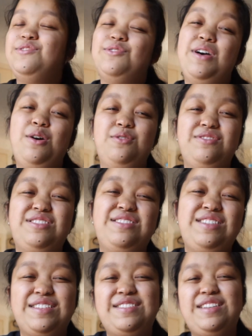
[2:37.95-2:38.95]
So I was
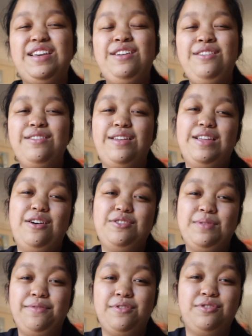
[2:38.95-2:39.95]
16 and that was
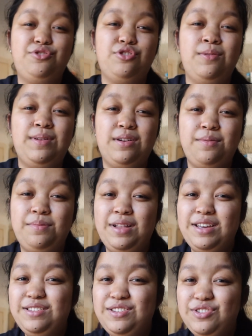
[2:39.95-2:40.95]
my first job that I
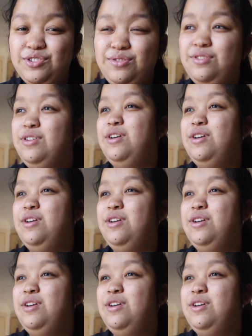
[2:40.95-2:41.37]
applied to.